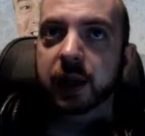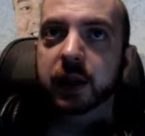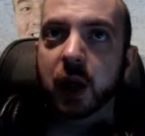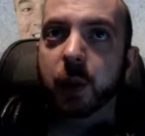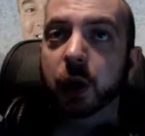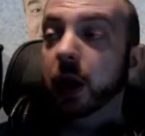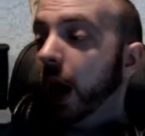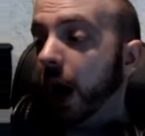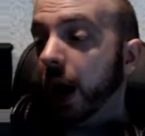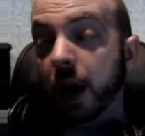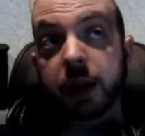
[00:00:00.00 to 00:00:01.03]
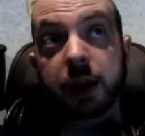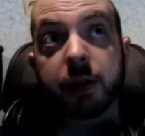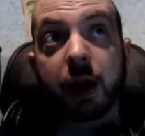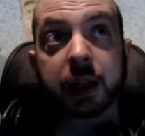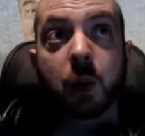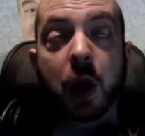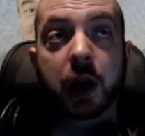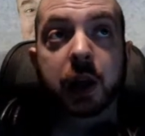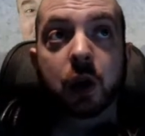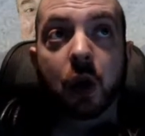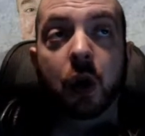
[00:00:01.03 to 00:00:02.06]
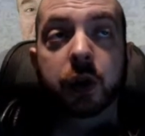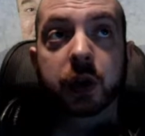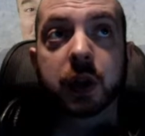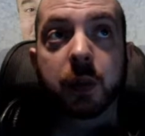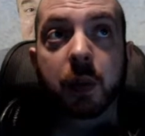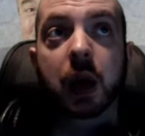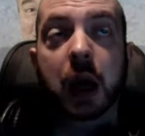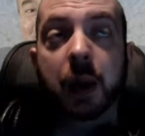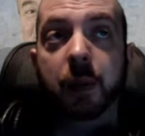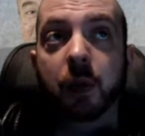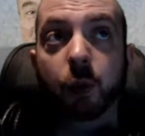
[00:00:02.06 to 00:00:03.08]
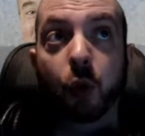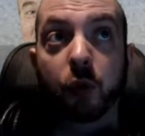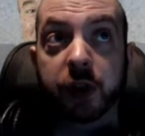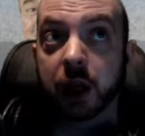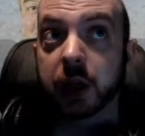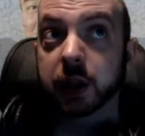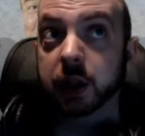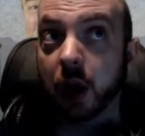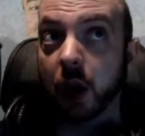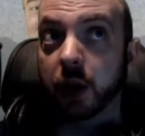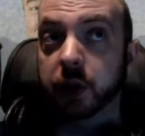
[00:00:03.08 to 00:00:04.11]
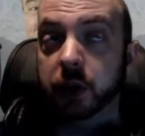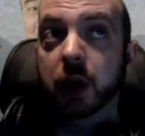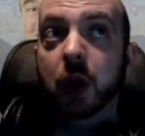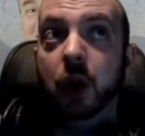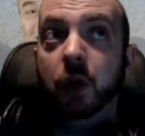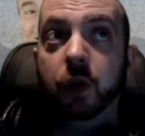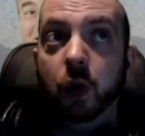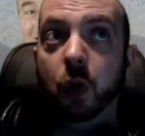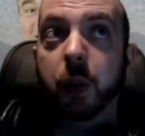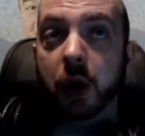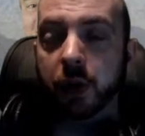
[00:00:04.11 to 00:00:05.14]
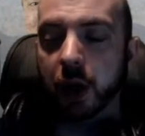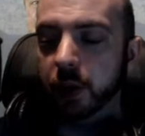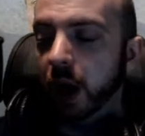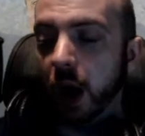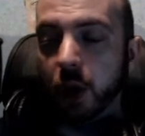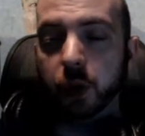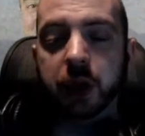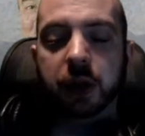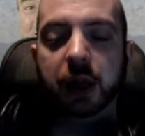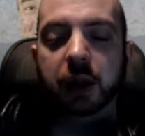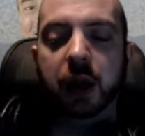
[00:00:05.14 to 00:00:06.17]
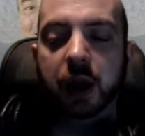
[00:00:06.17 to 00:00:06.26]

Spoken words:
star model? I think they're actually working on some more physicalized stars for Pyro. I also think that